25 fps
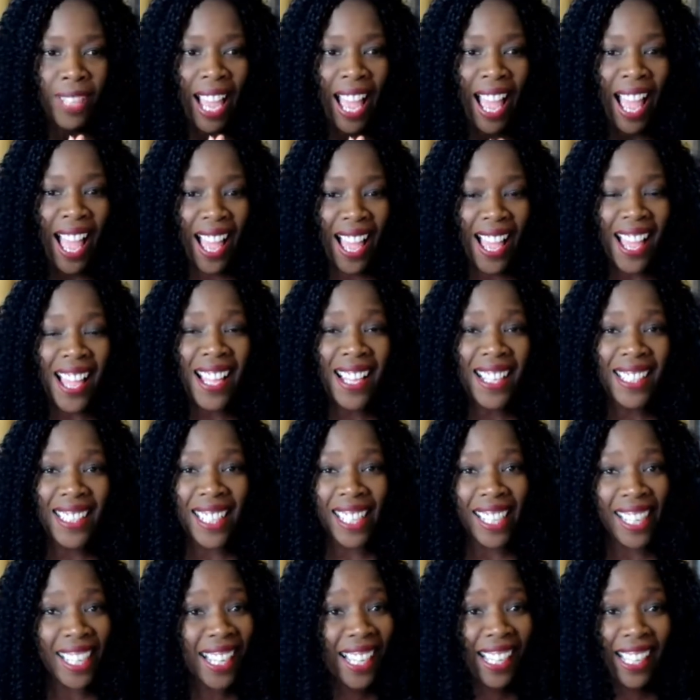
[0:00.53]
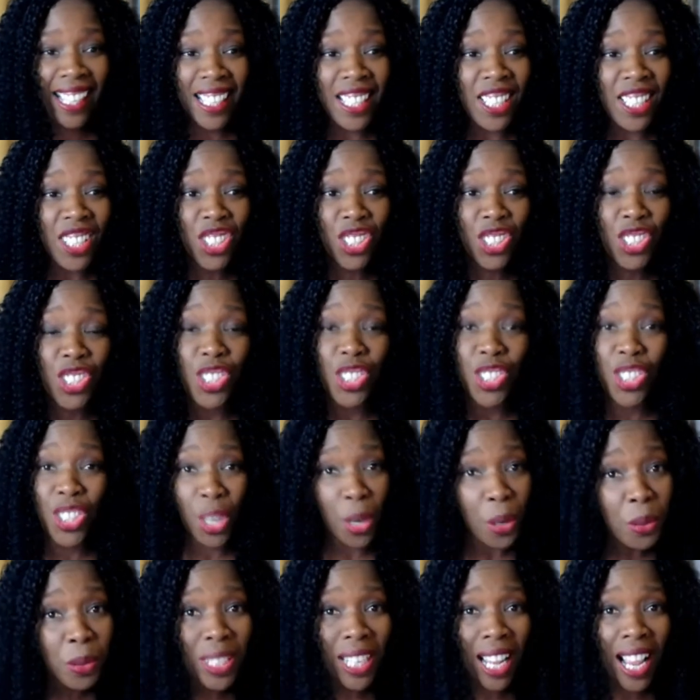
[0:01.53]
And it is
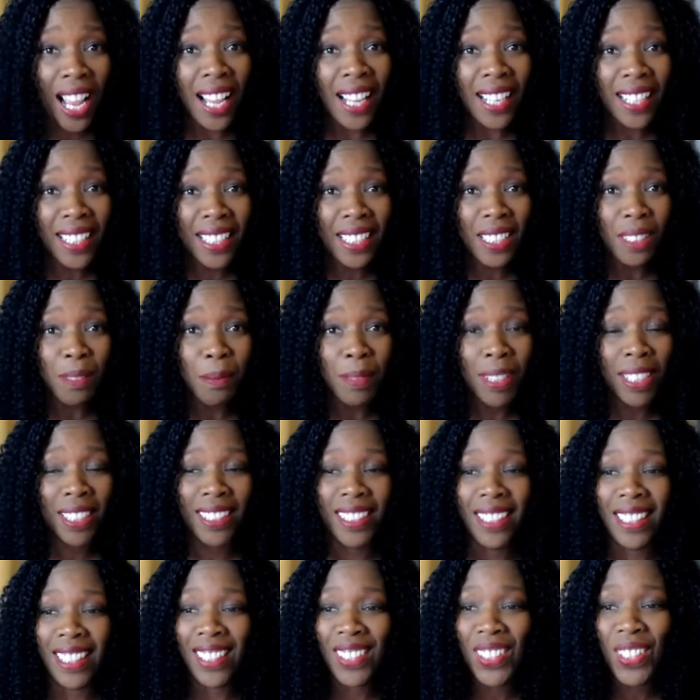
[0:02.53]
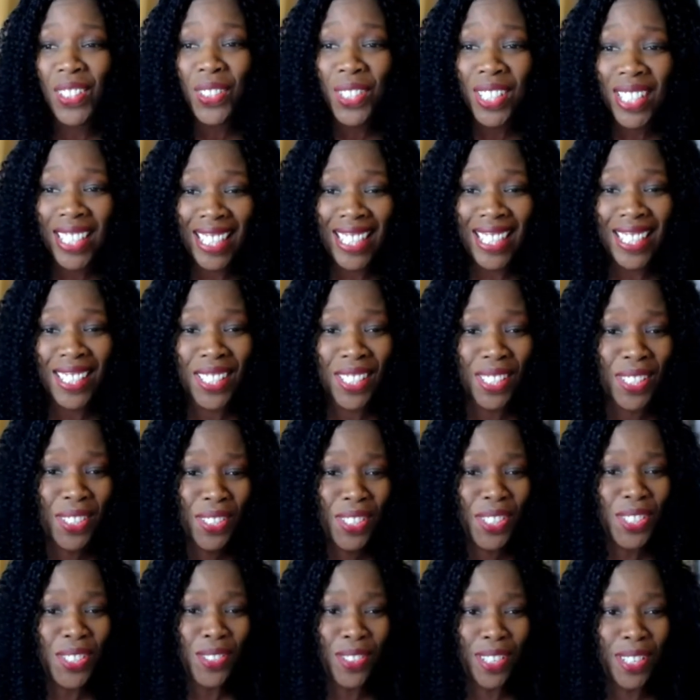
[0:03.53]
showtime, according to
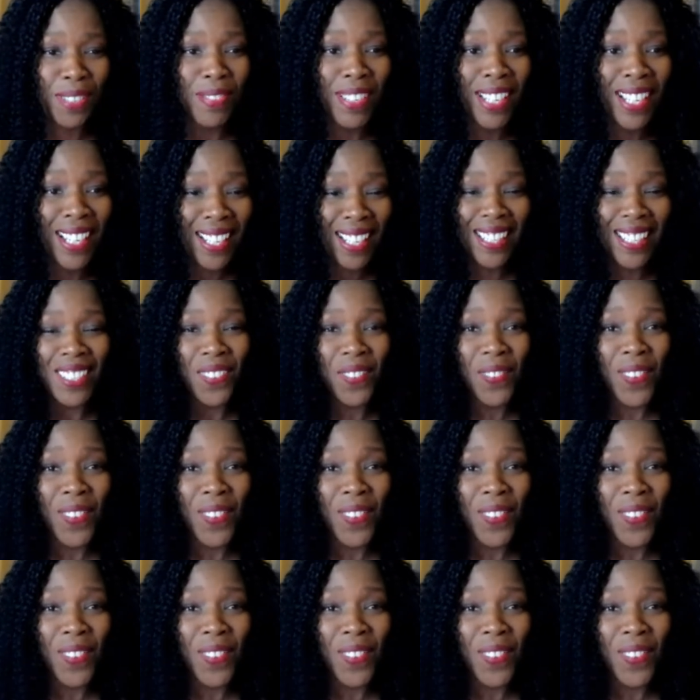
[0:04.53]
StreamYard.